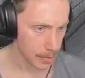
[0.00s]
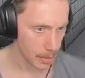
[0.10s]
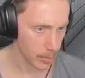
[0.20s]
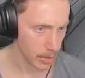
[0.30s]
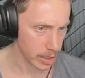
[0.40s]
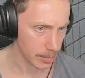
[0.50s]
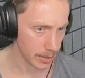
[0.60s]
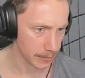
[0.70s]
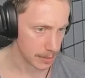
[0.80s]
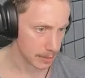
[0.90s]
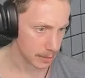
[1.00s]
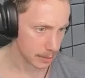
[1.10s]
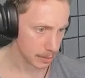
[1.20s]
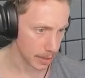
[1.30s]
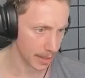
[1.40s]
we got to keep left.
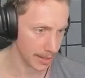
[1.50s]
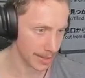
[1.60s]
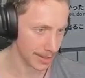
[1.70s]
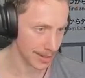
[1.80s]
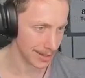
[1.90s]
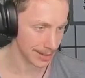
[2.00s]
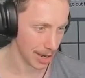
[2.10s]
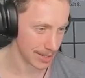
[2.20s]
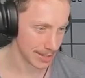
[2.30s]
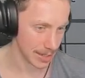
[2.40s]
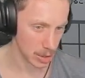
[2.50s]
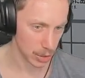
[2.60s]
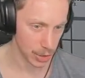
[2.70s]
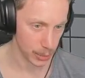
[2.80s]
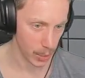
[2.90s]
Hey, nice.
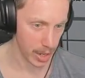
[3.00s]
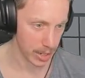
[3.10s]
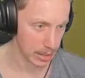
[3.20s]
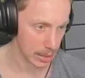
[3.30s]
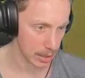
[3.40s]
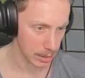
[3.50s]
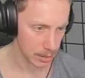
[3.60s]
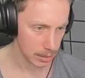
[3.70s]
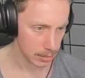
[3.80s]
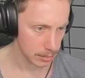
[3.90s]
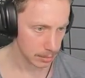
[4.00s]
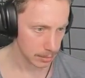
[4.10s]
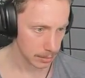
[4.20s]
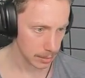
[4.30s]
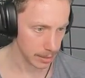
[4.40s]
Exit three.
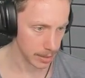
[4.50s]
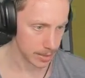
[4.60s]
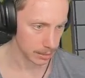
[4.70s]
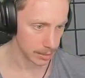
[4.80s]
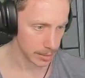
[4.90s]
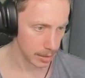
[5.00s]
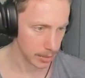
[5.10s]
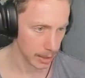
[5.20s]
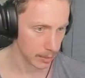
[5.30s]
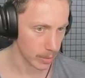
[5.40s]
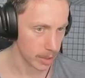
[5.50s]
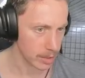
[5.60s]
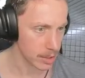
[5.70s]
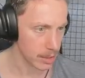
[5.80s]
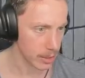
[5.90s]
Excellent. Okay, we're going to
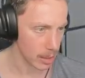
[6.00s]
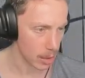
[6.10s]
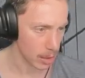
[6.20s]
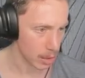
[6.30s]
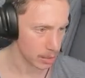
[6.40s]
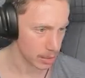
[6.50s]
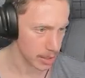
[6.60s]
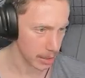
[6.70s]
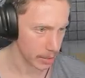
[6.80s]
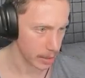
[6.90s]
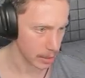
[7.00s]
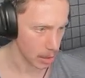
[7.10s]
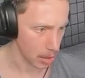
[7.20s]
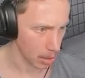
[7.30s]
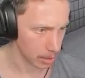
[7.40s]
carry on carrying
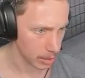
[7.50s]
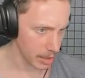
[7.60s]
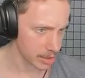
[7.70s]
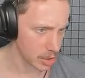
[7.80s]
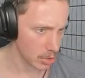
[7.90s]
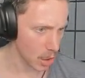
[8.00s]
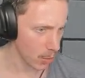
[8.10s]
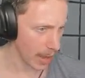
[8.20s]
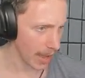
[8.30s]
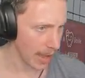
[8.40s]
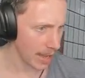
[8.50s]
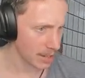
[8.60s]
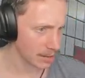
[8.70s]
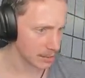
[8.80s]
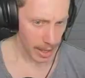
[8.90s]
on. I don't know
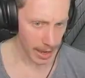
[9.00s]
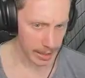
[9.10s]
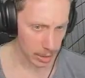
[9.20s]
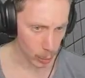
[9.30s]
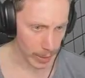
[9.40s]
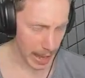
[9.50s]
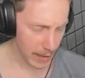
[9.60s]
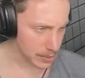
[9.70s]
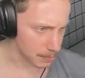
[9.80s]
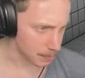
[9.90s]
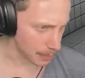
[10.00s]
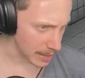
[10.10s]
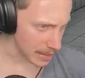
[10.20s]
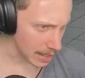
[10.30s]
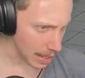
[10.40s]
how anal we have to
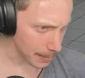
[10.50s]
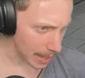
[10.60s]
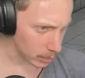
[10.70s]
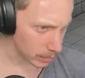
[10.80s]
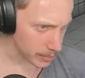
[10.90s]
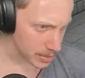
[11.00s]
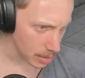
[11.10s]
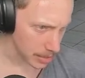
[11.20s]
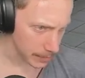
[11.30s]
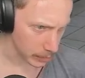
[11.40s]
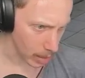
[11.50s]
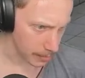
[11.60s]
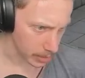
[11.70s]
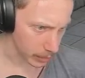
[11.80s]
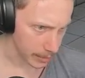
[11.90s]
be about all of this. I'm keeping right,
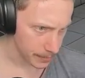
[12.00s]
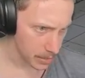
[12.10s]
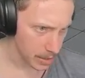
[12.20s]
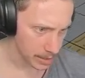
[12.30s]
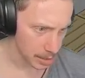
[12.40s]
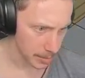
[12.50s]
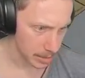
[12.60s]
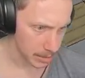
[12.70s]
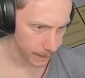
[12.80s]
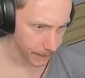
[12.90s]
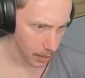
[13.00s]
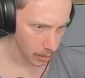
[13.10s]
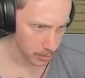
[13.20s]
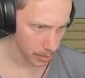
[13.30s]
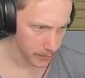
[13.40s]
by the way. You can't tell me.
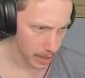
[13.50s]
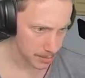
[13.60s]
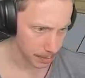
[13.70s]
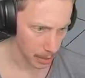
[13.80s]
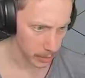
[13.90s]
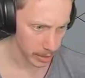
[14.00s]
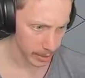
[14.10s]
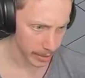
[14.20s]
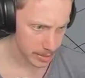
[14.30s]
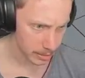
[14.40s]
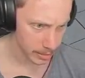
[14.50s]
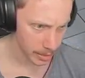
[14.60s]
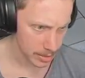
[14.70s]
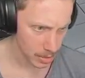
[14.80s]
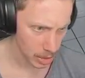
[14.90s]
Phone, briefcase, boner, excellent.
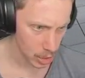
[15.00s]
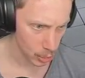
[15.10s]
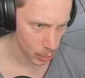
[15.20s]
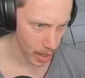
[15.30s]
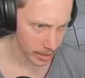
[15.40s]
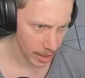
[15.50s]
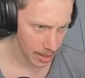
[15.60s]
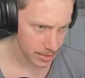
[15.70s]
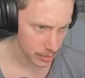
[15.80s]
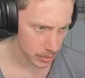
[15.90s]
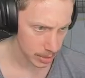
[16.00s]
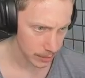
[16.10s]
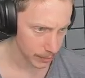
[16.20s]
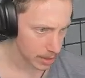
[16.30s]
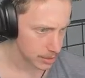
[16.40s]
And he's got a great ass in those
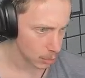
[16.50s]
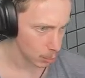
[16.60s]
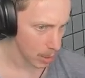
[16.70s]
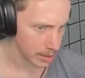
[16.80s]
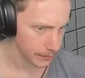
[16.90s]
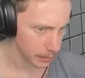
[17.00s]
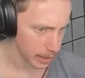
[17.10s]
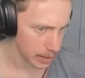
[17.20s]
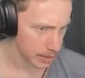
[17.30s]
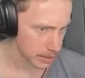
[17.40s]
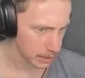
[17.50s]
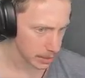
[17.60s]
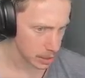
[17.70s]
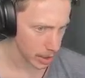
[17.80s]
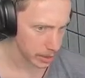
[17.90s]
Levi's. Wonderful. He's
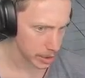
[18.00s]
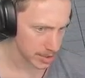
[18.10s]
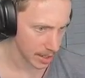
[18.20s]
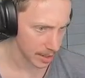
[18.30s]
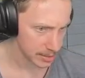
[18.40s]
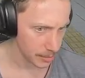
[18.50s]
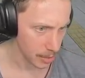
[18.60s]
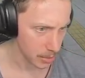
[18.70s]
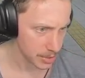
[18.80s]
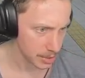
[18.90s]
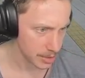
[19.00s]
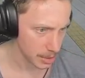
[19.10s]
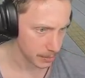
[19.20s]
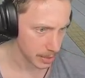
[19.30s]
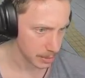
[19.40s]
he, he checks out. Posters
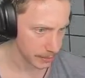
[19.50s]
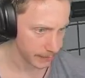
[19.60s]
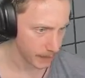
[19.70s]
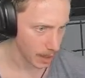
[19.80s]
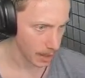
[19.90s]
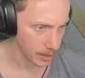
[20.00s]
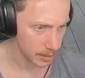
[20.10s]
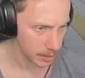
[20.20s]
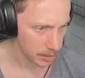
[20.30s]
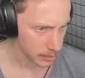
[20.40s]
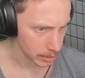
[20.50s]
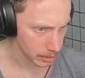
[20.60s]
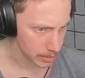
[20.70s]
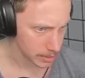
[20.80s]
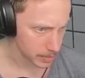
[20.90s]
appear to be fine. The
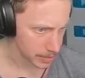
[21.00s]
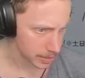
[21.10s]
hell is up with this